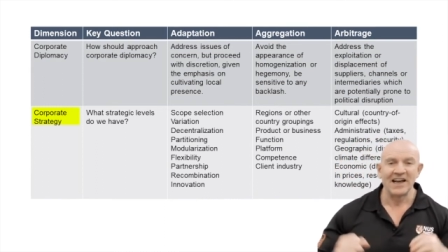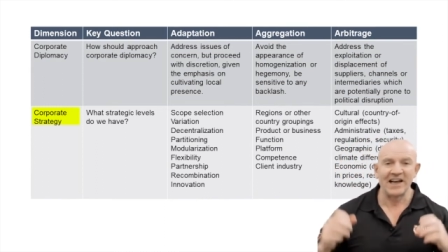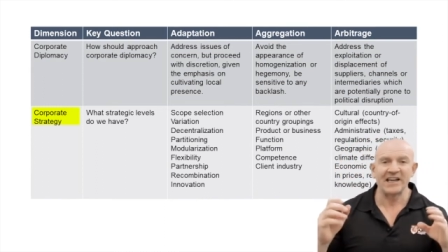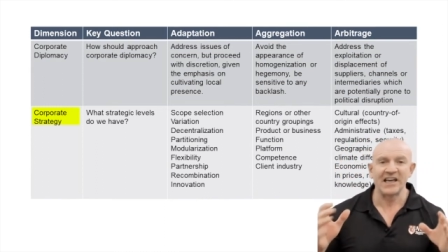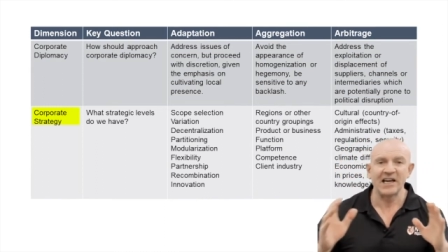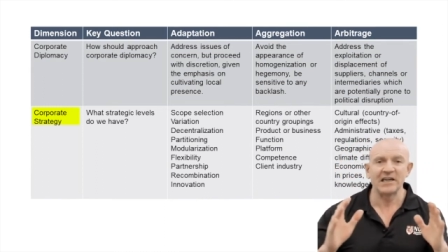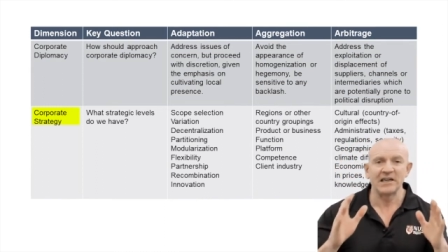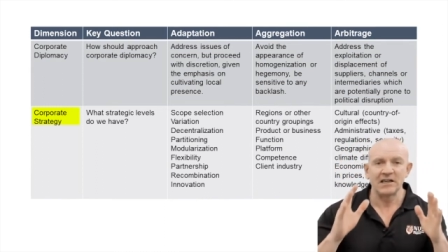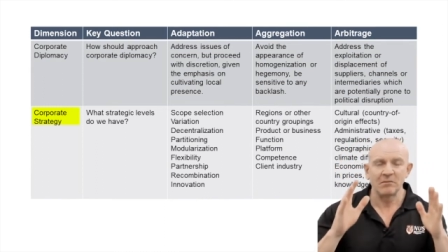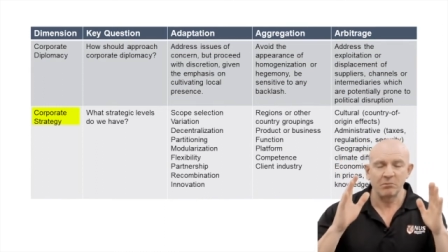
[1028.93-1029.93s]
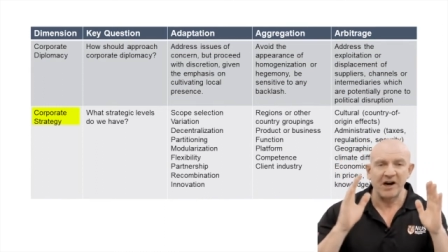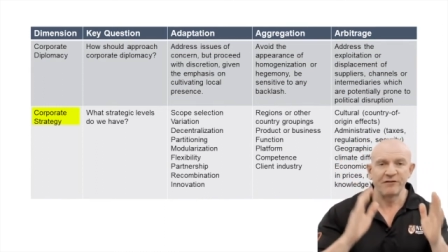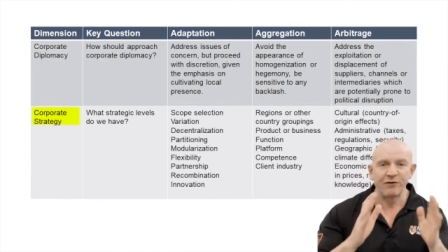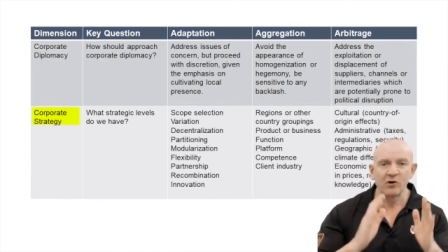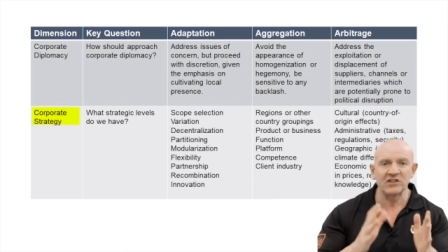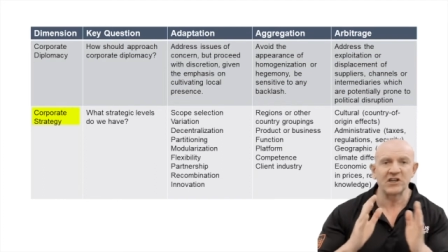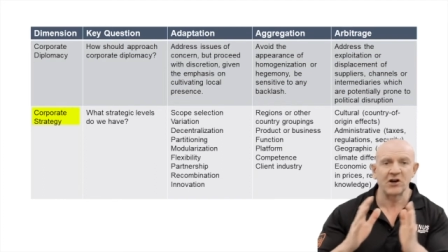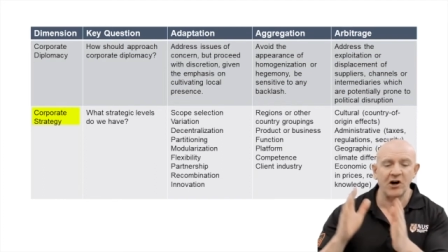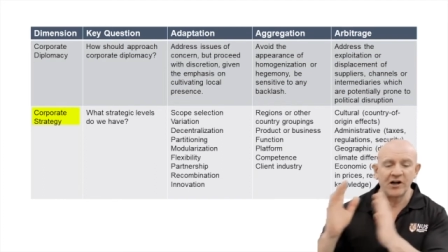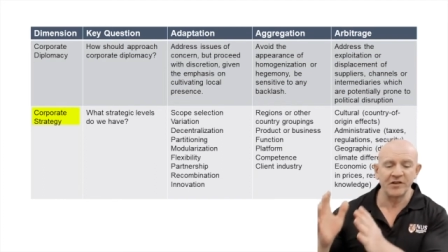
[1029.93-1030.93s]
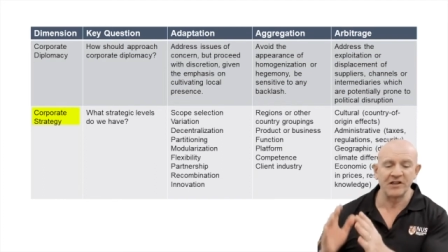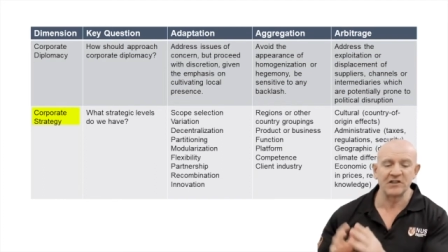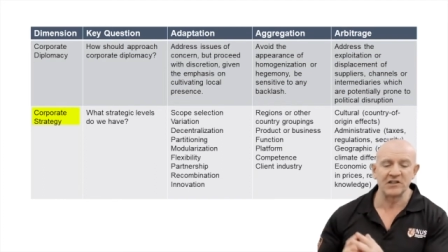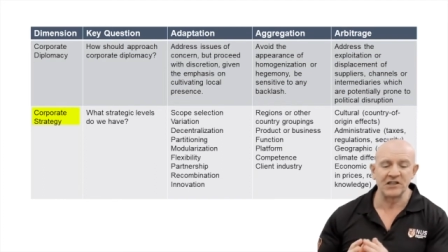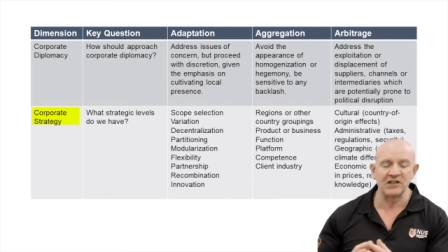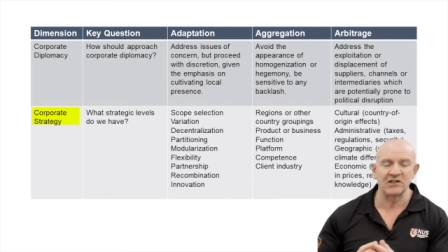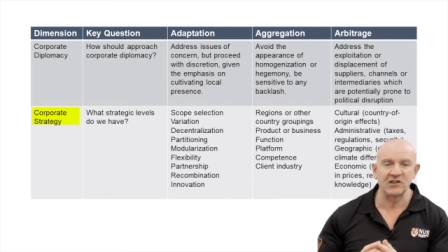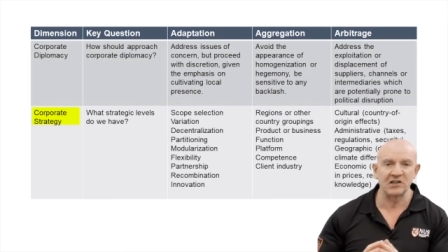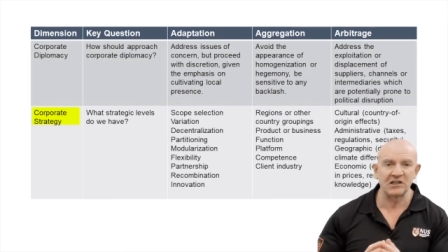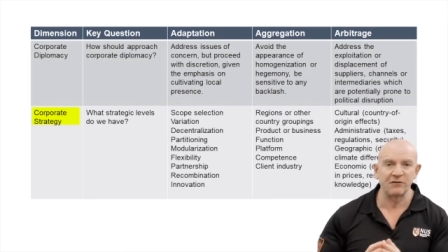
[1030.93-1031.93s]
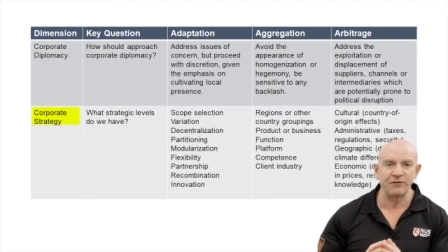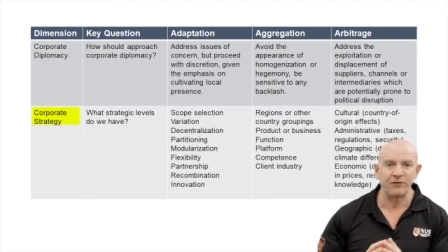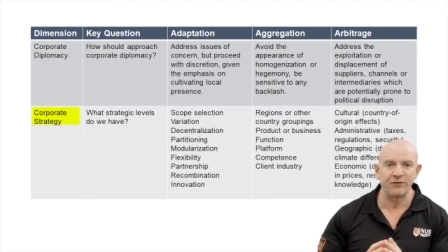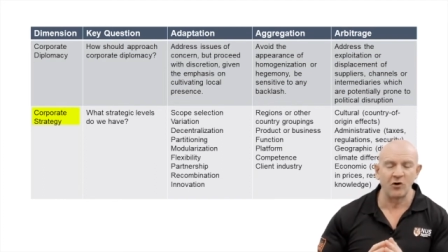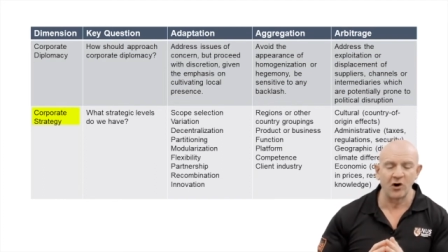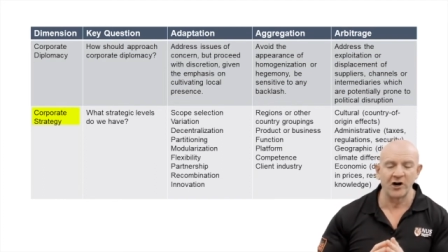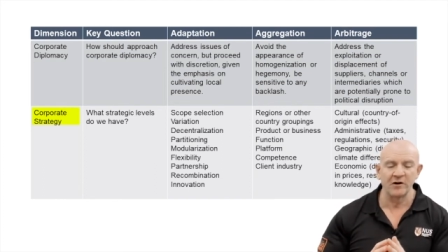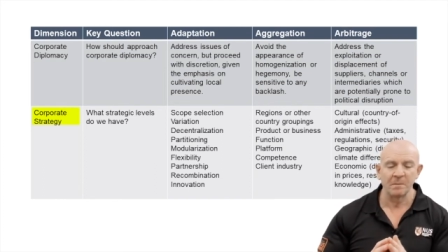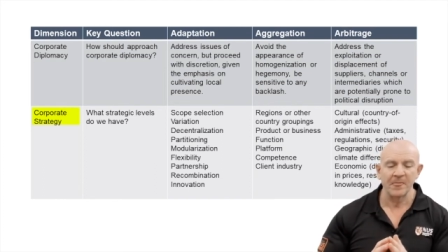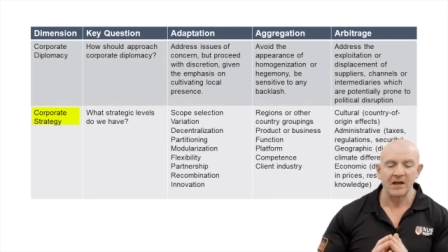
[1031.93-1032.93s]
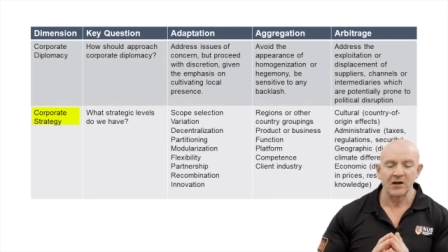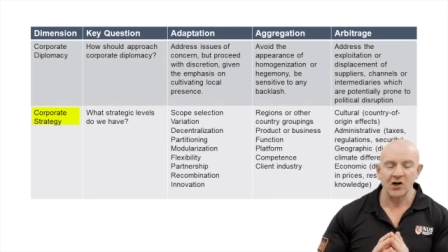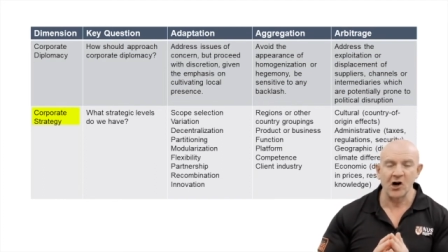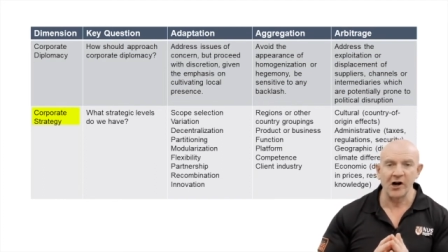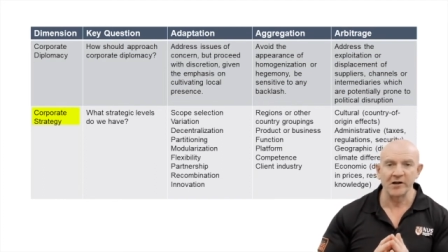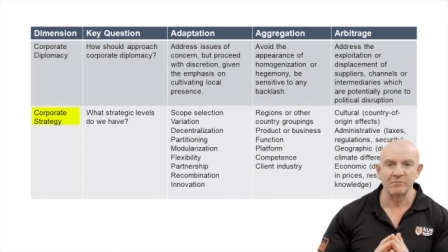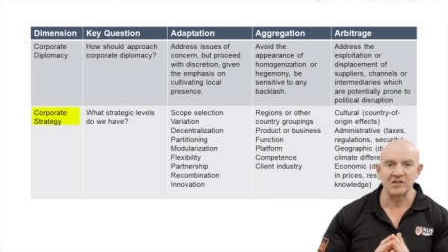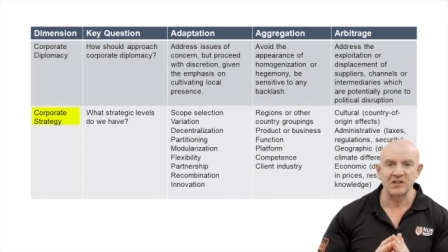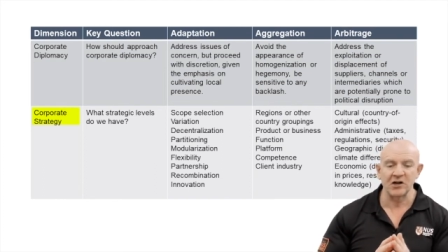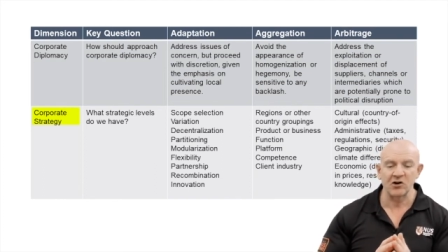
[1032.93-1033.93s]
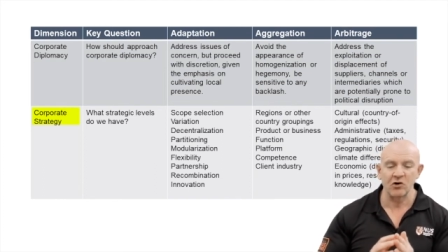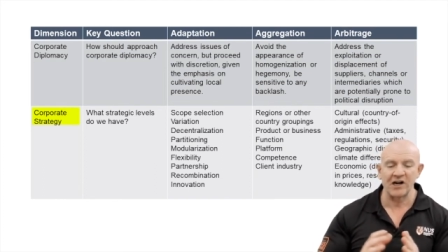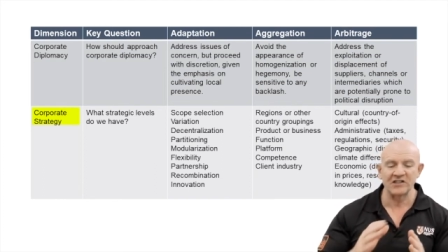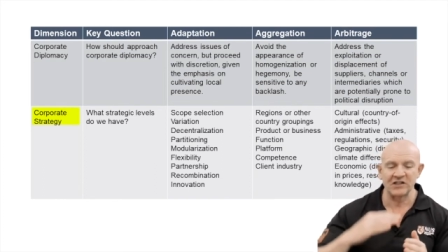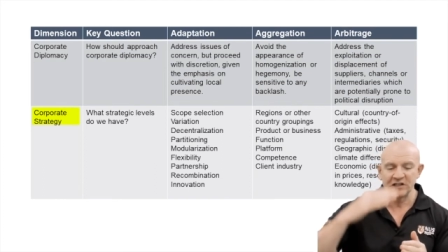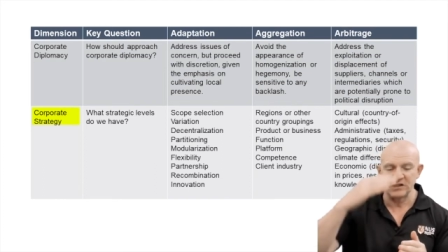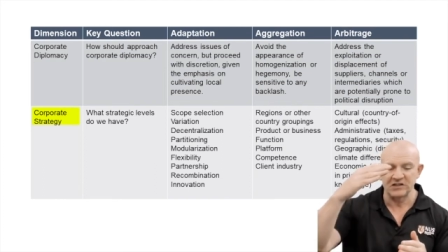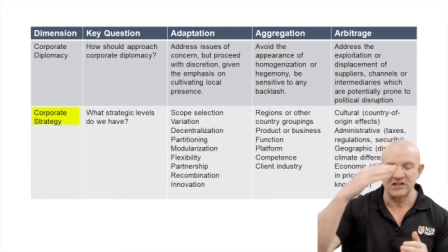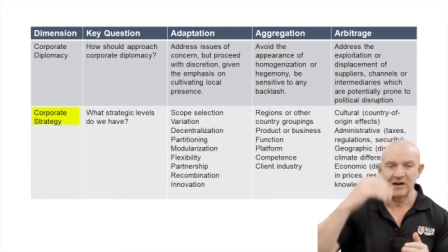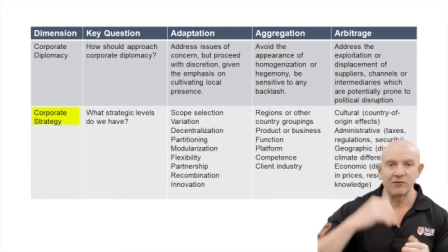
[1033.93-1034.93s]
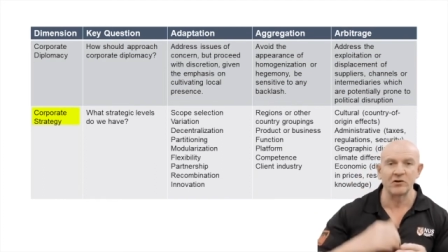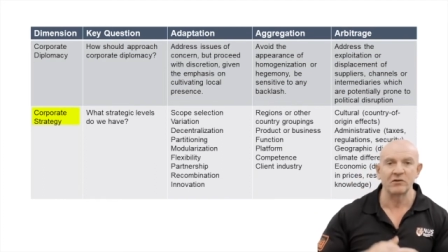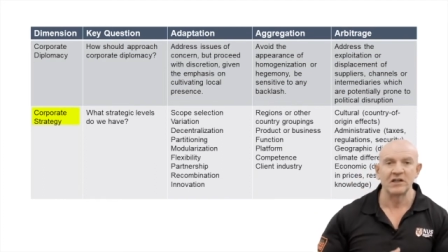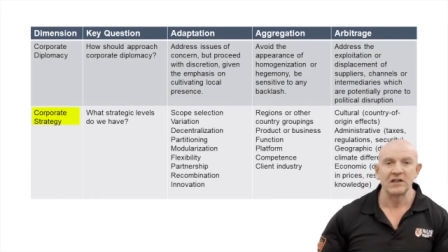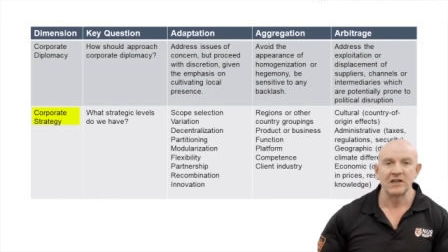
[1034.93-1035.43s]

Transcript: And again, by focusing on these 4 columns across these several